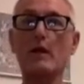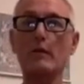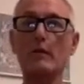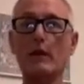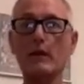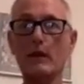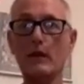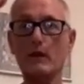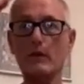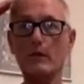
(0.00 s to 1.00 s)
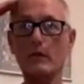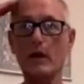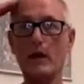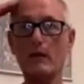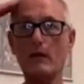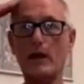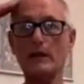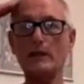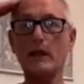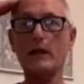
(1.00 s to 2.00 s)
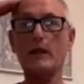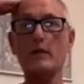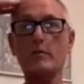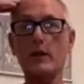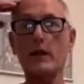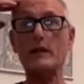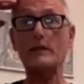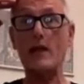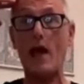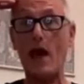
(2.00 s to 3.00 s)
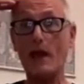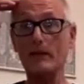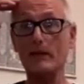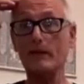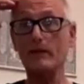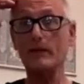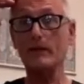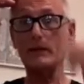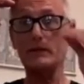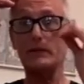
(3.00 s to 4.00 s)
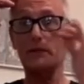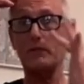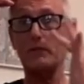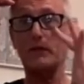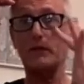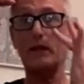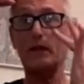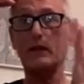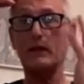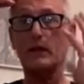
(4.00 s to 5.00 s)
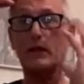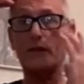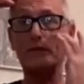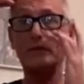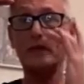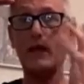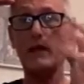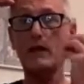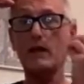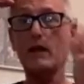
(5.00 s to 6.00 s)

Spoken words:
when the right side of the brain is active, it's stimulating the left side.